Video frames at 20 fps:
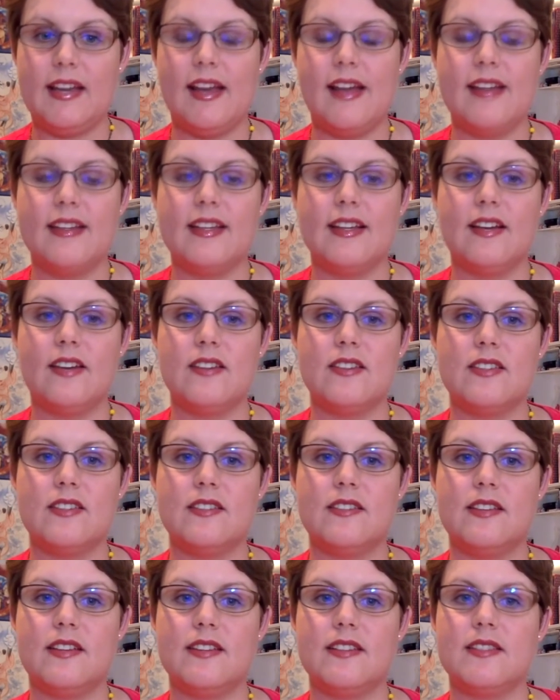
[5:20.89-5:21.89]
and he
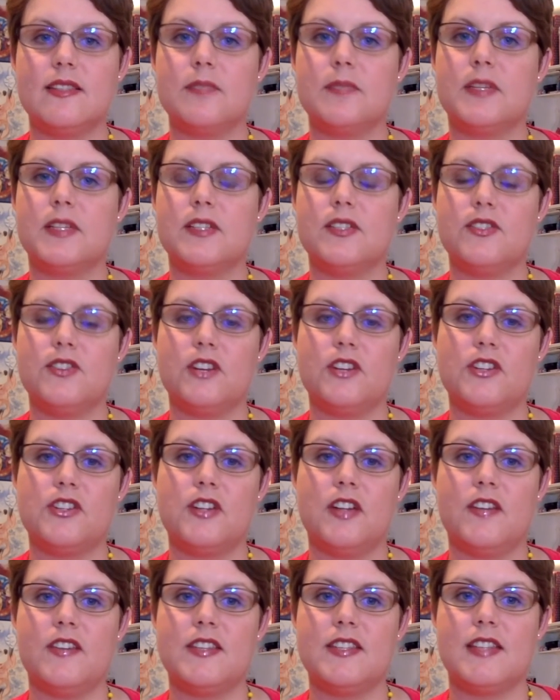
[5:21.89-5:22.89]
also does some
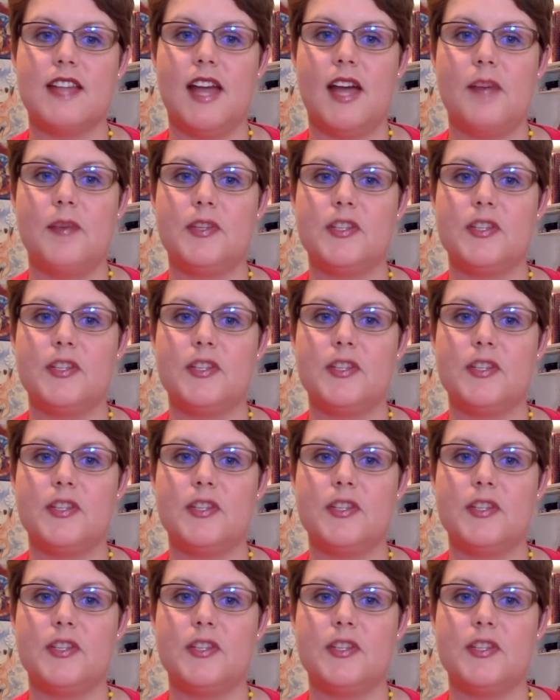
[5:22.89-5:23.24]
construction on the side,